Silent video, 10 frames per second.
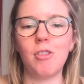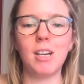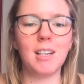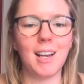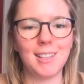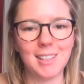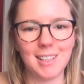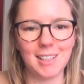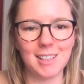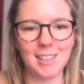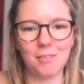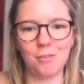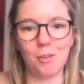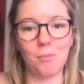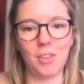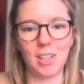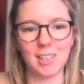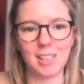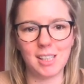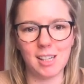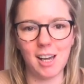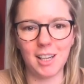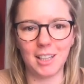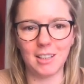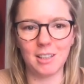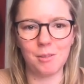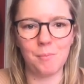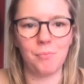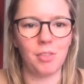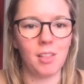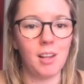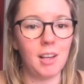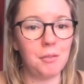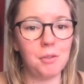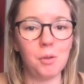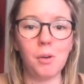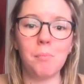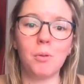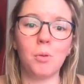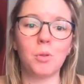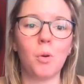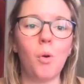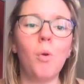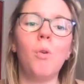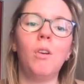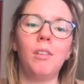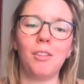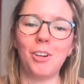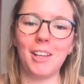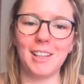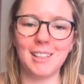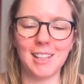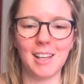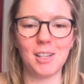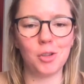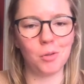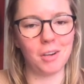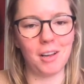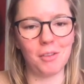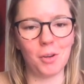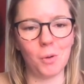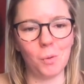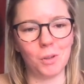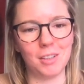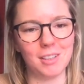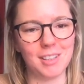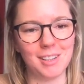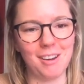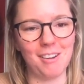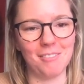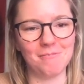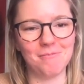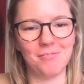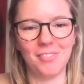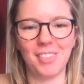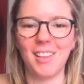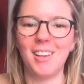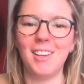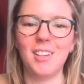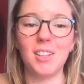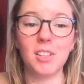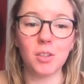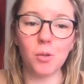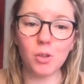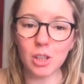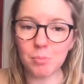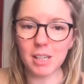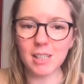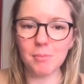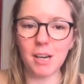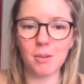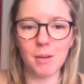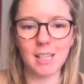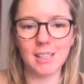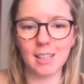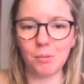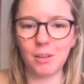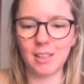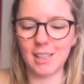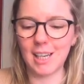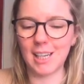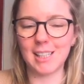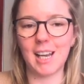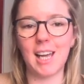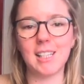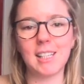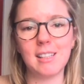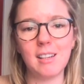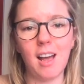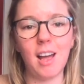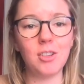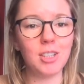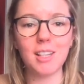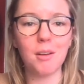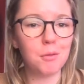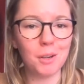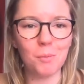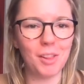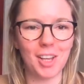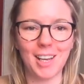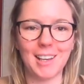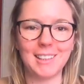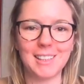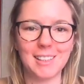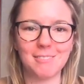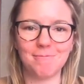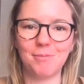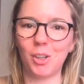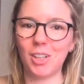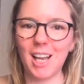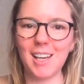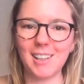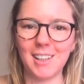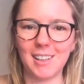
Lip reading: answers from this slide. If you upload all three of these things, you can have a golden star. So just be experimental with today's lesson and just have fun with it, guys. Good luck.